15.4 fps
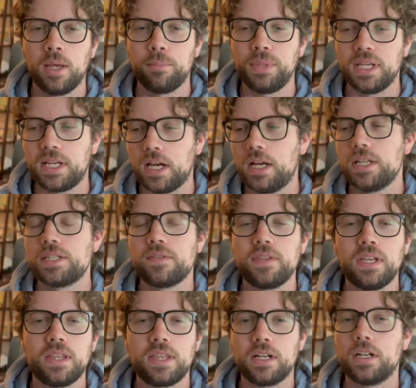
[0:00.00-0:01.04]
because of
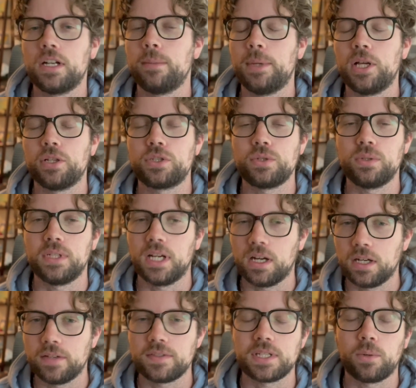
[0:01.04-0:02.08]
the Ethereum L2
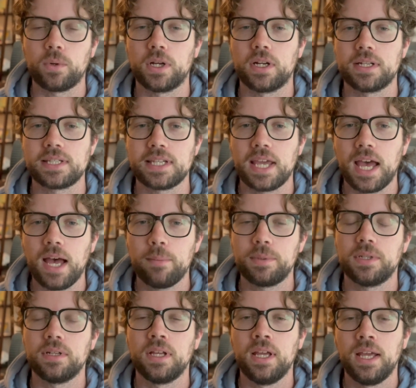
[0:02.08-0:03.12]
narratives that we're going to see
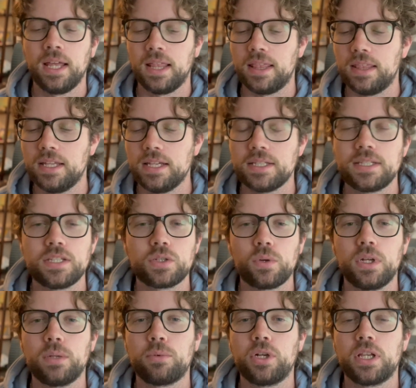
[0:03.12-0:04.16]
happen. This is
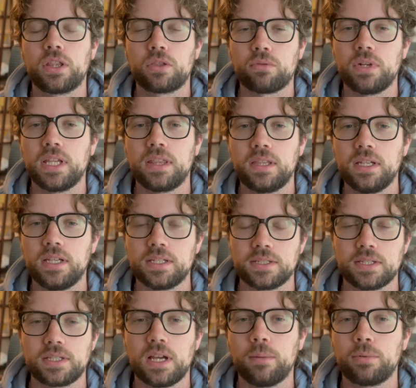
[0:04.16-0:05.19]
going to bring 3 things.
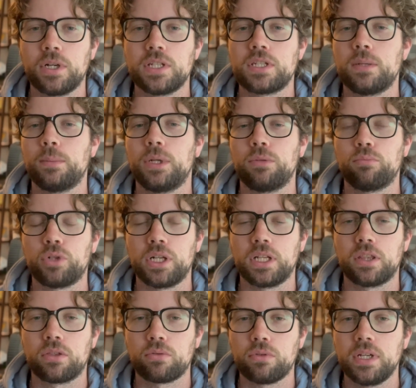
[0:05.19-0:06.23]
This upgrade is going to bring
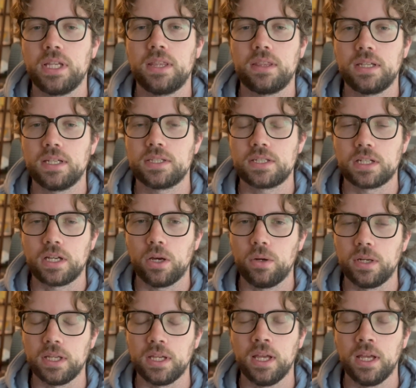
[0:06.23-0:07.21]
3 things to COTI.